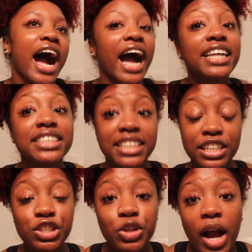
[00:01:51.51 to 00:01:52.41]
I
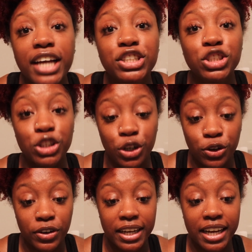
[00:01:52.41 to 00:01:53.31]
did try
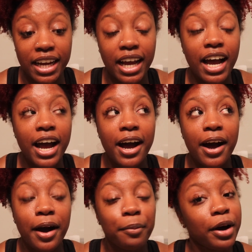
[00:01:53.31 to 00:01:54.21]
sugaring
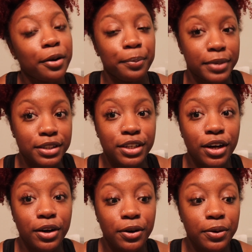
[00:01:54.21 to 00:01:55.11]
about a month
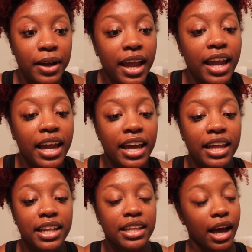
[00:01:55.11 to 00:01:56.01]
ago
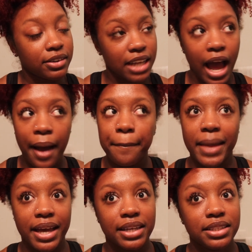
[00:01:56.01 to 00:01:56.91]
and that was a hot
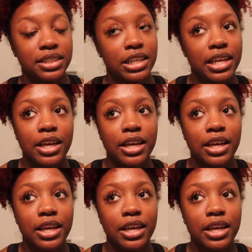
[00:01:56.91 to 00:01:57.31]
mess.